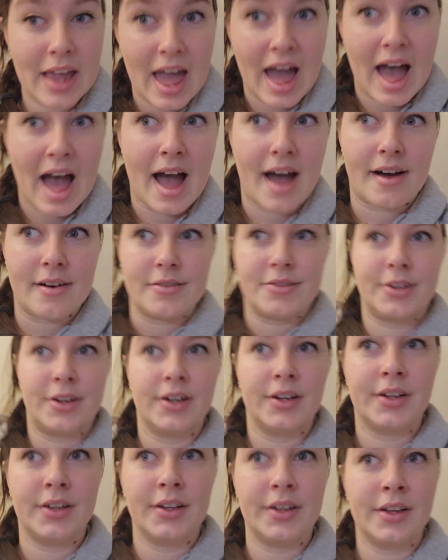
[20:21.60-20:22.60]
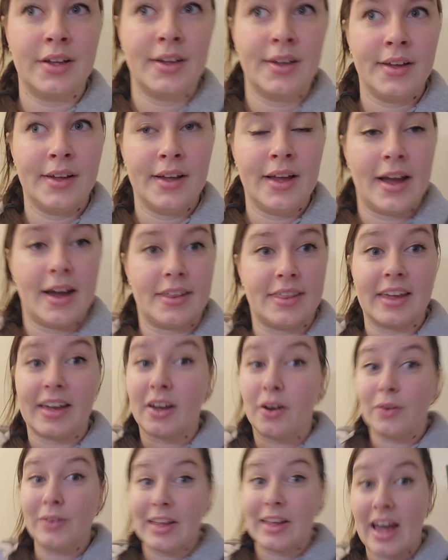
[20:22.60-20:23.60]
have I
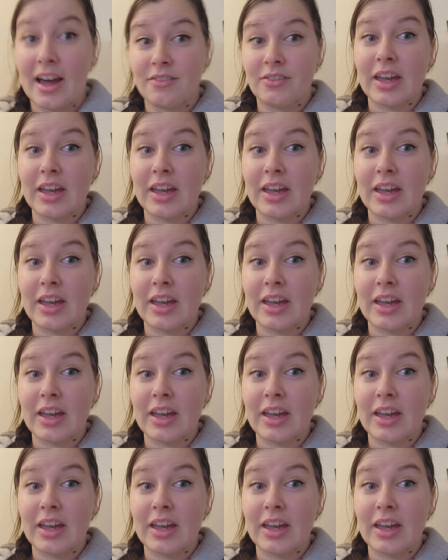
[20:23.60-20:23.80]
think I only have